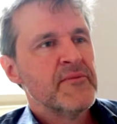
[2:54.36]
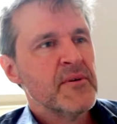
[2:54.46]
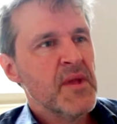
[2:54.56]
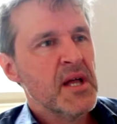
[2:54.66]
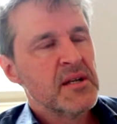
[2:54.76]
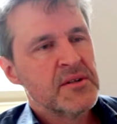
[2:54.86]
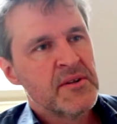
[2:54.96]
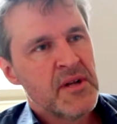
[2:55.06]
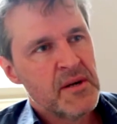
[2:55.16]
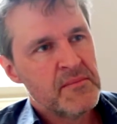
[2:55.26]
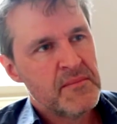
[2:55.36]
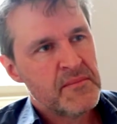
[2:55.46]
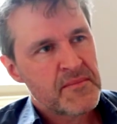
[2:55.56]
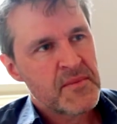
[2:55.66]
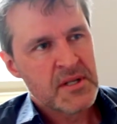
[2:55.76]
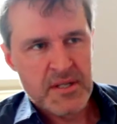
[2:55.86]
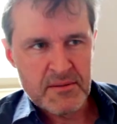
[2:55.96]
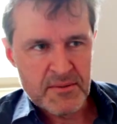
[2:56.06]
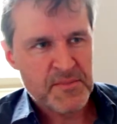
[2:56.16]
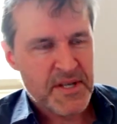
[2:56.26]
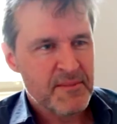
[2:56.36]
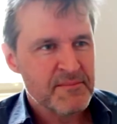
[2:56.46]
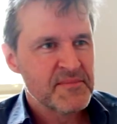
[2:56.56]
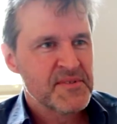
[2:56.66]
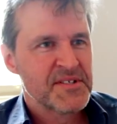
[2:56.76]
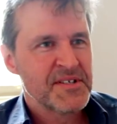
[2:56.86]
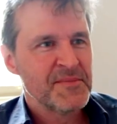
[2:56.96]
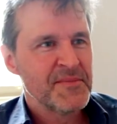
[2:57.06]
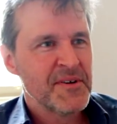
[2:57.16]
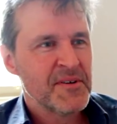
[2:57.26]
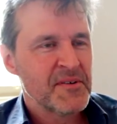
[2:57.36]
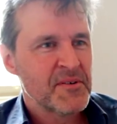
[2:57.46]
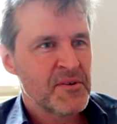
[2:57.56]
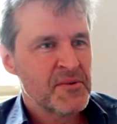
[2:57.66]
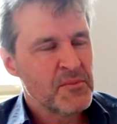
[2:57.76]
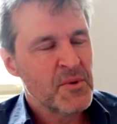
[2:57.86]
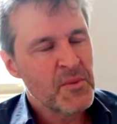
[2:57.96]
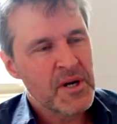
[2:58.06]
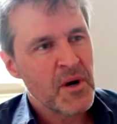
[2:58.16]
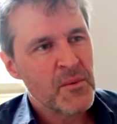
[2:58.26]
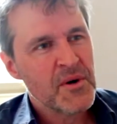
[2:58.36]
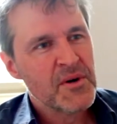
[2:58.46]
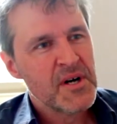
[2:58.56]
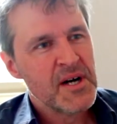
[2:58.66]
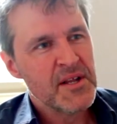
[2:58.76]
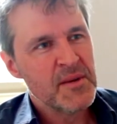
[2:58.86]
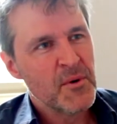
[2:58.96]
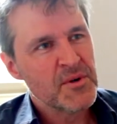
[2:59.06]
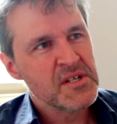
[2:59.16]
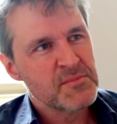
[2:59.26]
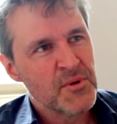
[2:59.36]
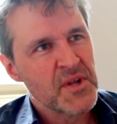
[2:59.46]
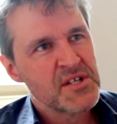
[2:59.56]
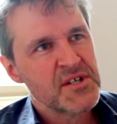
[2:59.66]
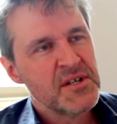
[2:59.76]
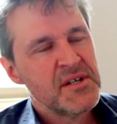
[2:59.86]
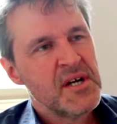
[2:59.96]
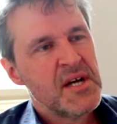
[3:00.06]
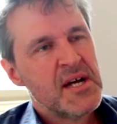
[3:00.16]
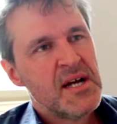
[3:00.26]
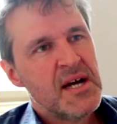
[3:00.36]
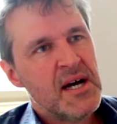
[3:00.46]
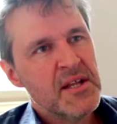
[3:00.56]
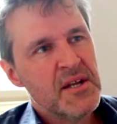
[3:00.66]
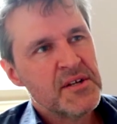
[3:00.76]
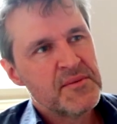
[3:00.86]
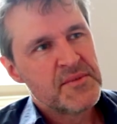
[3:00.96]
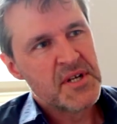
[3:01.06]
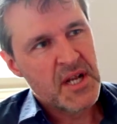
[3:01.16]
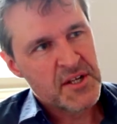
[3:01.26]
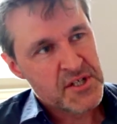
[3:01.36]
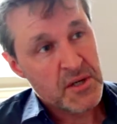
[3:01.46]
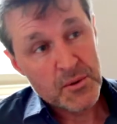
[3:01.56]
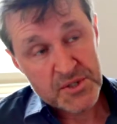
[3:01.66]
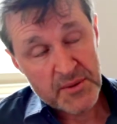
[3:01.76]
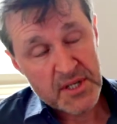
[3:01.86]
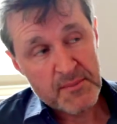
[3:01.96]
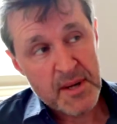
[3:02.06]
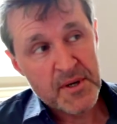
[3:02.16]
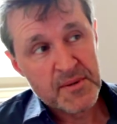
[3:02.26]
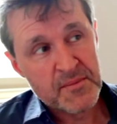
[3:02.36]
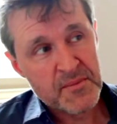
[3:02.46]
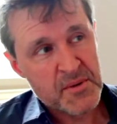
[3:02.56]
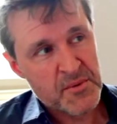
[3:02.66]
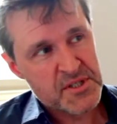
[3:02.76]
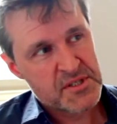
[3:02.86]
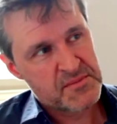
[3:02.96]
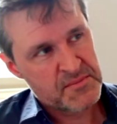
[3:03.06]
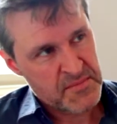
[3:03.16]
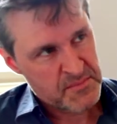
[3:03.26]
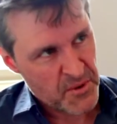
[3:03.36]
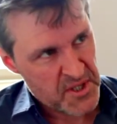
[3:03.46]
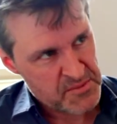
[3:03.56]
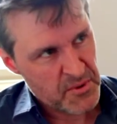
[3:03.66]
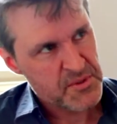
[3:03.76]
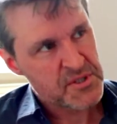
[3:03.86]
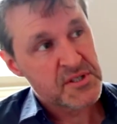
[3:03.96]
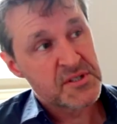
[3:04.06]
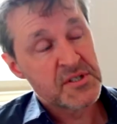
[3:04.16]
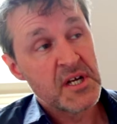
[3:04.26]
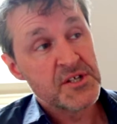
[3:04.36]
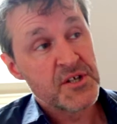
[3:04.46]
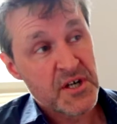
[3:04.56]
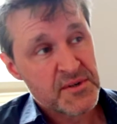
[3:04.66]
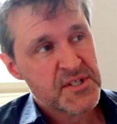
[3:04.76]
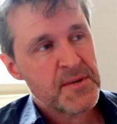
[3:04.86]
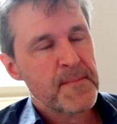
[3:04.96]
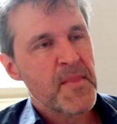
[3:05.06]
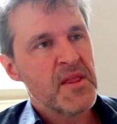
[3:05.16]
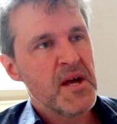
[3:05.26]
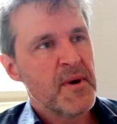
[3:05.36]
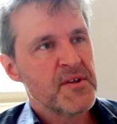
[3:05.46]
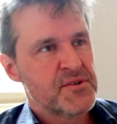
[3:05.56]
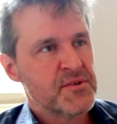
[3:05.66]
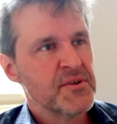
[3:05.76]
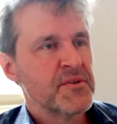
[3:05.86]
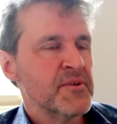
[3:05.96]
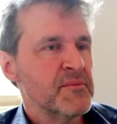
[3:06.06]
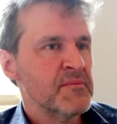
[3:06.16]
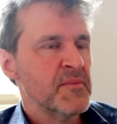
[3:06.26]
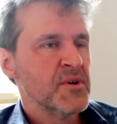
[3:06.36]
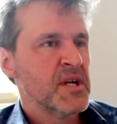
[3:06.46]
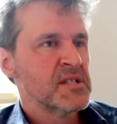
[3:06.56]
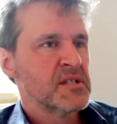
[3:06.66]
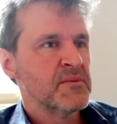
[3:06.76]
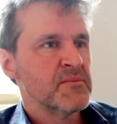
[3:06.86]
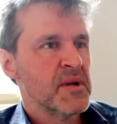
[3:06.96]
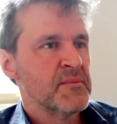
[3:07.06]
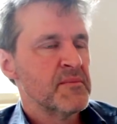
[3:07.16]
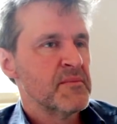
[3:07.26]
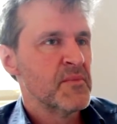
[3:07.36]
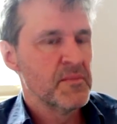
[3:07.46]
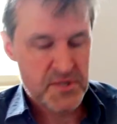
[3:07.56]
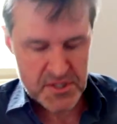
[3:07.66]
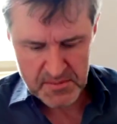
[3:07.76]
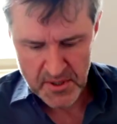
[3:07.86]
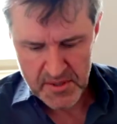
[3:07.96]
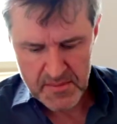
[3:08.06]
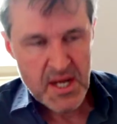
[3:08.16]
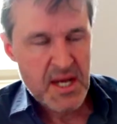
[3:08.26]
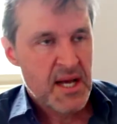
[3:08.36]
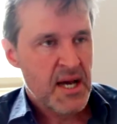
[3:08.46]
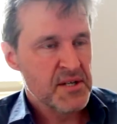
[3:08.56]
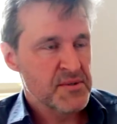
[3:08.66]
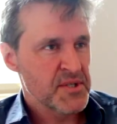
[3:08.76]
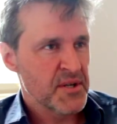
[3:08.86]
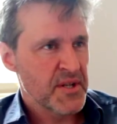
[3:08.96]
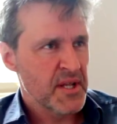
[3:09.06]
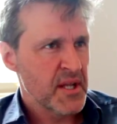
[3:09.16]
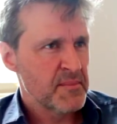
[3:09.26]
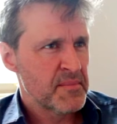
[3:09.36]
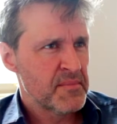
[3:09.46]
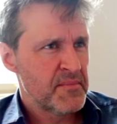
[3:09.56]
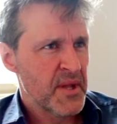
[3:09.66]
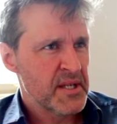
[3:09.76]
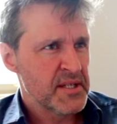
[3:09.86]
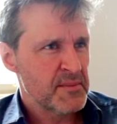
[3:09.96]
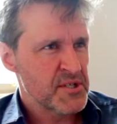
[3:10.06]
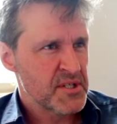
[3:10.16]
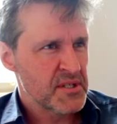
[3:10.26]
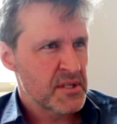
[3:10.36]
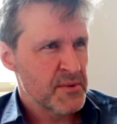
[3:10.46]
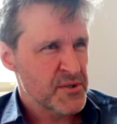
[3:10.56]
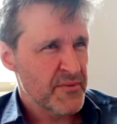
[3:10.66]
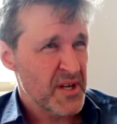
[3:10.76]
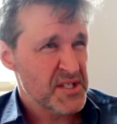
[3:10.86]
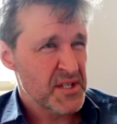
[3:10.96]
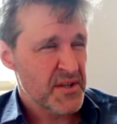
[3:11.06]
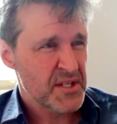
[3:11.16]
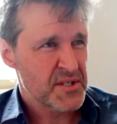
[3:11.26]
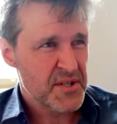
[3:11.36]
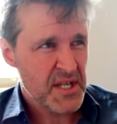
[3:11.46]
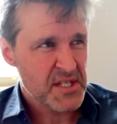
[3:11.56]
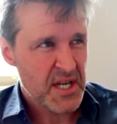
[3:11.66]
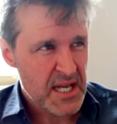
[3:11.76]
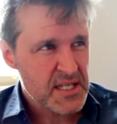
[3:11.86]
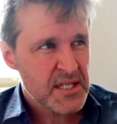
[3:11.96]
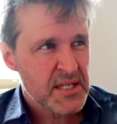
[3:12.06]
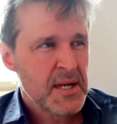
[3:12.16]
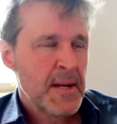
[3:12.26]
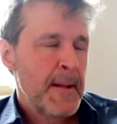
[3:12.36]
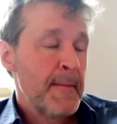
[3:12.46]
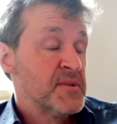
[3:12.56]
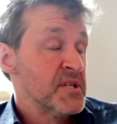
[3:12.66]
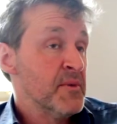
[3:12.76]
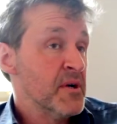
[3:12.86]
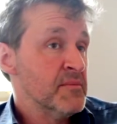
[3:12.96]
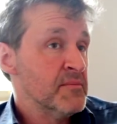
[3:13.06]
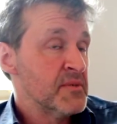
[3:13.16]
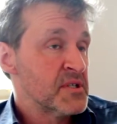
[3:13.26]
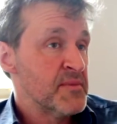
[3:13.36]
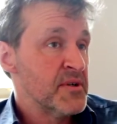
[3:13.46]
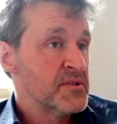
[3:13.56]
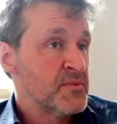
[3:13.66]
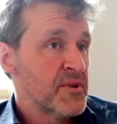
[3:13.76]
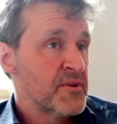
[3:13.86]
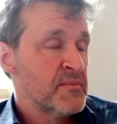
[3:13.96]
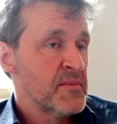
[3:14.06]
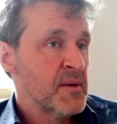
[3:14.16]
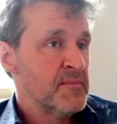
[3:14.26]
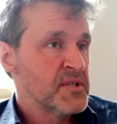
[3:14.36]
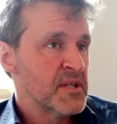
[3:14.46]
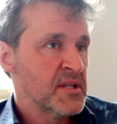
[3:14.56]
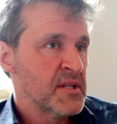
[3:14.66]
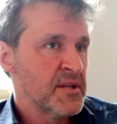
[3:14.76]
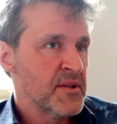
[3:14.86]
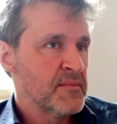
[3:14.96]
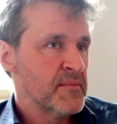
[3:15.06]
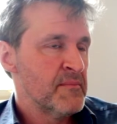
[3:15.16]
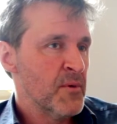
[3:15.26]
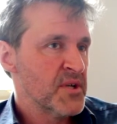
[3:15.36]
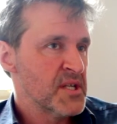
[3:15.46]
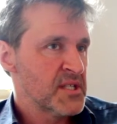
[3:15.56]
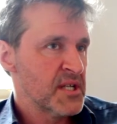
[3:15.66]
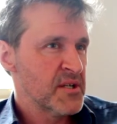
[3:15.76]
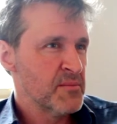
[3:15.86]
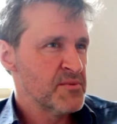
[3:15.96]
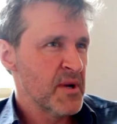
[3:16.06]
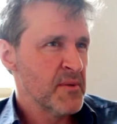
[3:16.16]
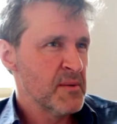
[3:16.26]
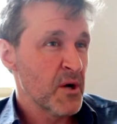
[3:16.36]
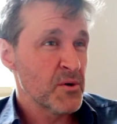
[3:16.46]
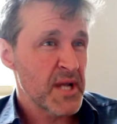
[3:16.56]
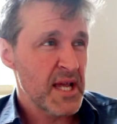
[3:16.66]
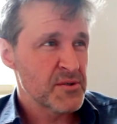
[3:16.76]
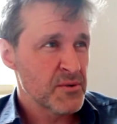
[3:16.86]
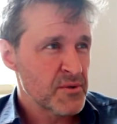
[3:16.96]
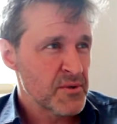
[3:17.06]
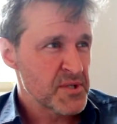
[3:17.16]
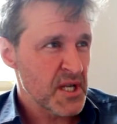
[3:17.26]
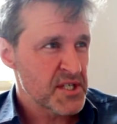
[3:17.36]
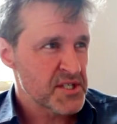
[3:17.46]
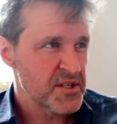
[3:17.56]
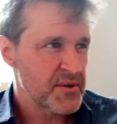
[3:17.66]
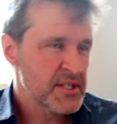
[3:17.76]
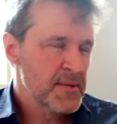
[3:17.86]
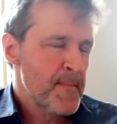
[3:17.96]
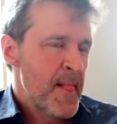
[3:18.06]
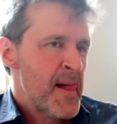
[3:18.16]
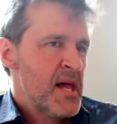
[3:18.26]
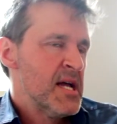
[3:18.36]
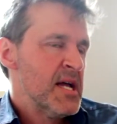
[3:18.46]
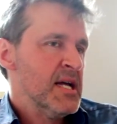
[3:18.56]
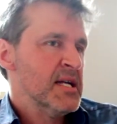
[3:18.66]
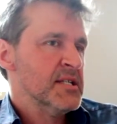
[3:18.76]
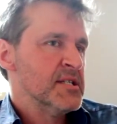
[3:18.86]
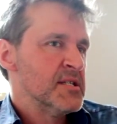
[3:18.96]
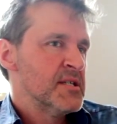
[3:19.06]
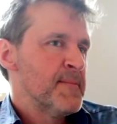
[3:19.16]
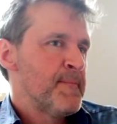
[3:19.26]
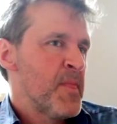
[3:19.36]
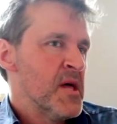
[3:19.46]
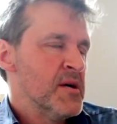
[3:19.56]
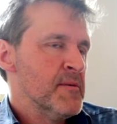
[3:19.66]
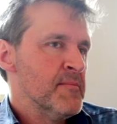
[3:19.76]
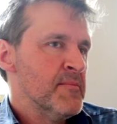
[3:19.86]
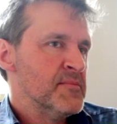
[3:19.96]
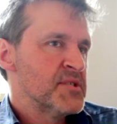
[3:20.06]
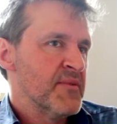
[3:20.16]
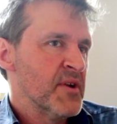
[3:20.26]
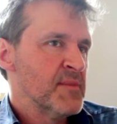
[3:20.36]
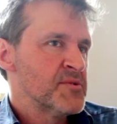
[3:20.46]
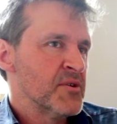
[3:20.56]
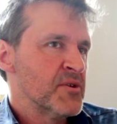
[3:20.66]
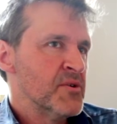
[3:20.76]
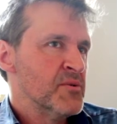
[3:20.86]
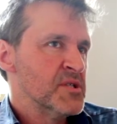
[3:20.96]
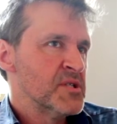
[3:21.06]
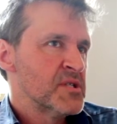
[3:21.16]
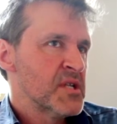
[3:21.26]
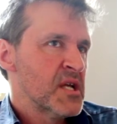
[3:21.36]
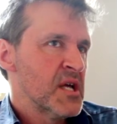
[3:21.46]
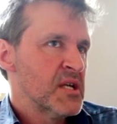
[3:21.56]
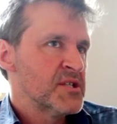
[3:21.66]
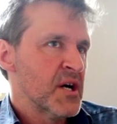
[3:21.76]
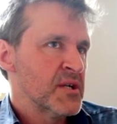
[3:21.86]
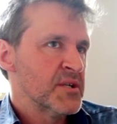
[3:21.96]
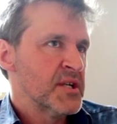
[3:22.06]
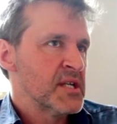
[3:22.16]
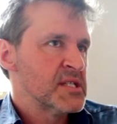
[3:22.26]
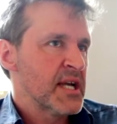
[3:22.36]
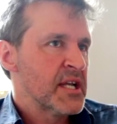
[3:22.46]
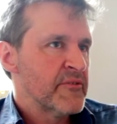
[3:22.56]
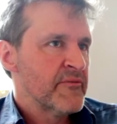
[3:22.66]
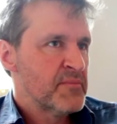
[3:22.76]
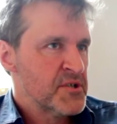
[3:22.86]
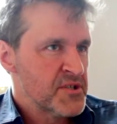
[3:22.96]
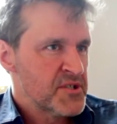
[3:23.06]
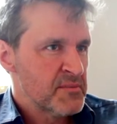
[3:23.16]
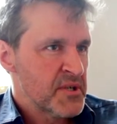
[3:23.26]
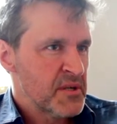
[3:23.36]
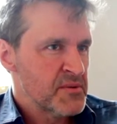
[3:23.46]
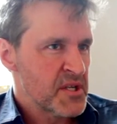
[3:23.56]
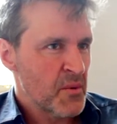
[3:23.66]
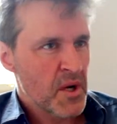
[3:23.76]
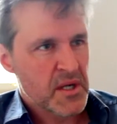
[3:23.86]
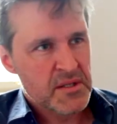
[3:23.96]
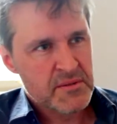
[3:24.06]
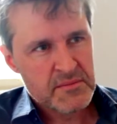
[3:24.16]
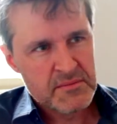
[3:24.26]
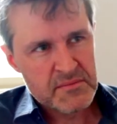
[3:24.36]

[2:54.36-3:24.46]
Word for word: From that. Not so little. It became... It went quite well, and then Malthouse bought that show, and then I did another show also, My Mama, which Malthouse bought, which is China, and they both toured through Malthouse and were produced by them, and as a result of that, they commissioned Commercial Farce in I think 2008. So my experience with the Malthouse at that time was run by Michael Kantor, who was artistic director, and Stephen Armstrong, who was titled an executive producer, but he was in a way a